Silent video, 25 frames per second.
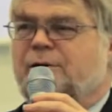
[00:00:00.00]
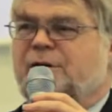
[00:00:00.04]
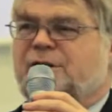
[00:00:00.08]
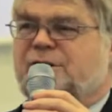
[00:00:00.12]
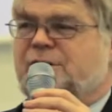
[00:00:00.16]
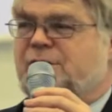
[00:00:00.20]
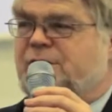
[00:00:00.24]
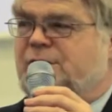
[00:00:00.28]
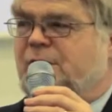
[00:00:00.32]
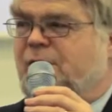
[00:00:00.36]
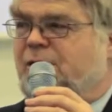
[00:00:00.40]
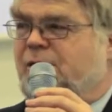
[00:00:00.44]

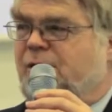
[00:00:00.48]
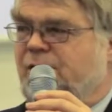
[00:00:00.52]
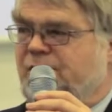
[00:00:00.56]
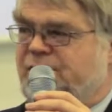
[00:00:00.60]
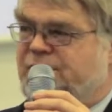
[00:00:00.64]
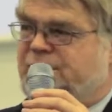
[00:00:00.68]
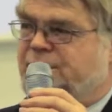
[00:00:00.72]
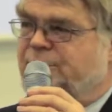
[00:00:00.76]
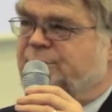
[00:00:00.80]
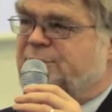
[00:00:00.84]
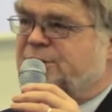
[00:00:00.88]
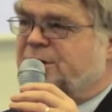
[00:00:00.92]
reasons
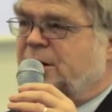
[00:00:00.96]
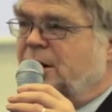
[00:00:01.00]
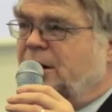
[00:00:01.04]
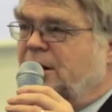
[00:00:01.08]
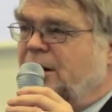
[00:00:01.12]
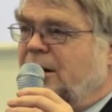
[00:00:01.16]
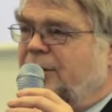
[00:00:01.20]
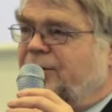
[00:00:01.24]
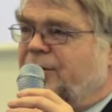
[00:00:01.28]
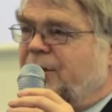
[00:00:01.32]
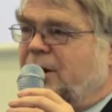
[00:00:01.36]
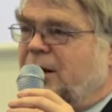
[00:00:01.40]
across
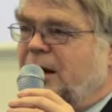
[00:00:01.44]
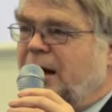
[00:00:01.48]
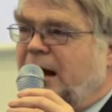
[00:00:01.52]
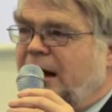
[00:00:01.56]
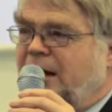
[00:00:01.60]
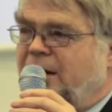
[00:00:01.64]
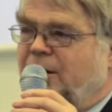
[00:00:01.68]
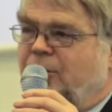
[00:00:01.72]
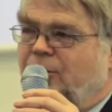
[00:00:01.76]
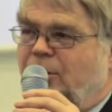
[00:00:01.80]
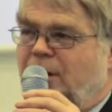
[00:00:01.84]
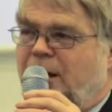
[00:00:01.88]
sub-Saharan Africa
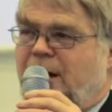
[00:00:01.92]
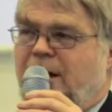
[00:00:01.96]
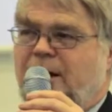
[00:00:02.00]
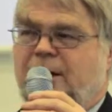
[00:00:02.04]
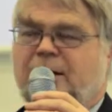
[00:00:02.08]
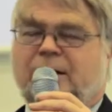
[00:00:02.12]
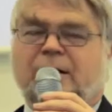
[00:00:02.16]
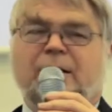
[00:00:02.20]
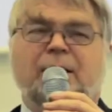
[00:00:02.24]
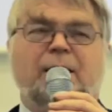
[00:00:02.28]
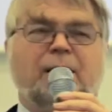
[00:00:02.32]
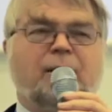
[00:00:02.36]

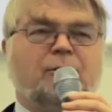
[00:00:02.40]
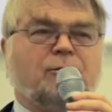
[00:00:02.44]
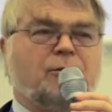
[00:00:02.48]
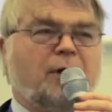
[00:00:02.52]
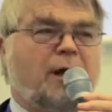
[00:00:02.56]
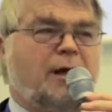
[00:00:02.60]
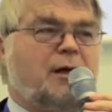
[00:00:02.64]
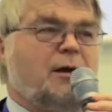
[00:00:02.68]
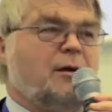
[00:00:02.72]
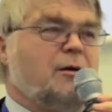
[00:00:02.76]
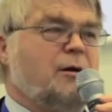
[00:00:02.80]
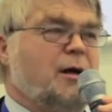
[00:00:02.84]
anyway,
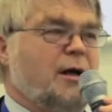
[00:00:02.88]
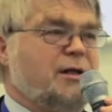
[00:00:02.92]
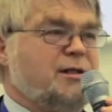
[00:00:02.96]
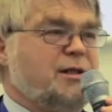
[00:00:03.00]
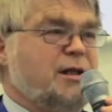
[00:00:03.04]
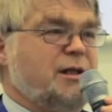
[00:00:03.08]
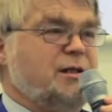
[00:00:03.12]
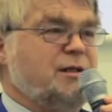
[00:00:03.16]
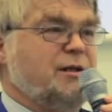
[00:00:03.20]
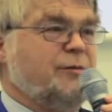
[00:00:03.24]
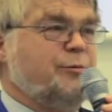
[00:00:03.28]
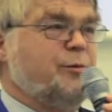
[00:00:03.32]

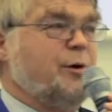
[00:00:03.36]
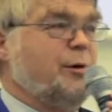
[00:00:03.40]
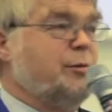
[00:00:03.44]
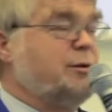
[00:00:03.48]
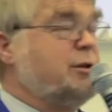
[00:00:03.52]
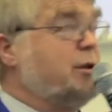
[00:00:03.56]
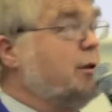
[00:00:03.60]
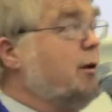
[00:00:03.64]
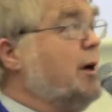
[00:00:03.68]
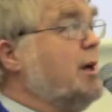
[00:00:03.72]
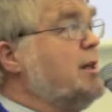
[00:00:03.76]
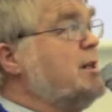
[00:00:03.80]
regularization of
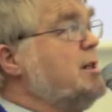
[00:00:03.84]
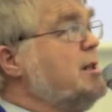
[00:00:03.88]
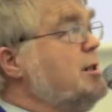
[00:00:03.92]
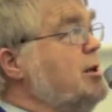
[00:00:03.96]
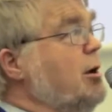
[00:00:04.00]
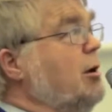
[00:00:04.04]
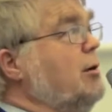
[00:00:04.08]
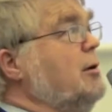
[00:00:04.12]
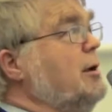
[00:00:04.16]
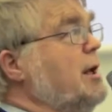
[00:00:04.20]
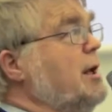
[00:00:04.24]
property rights is not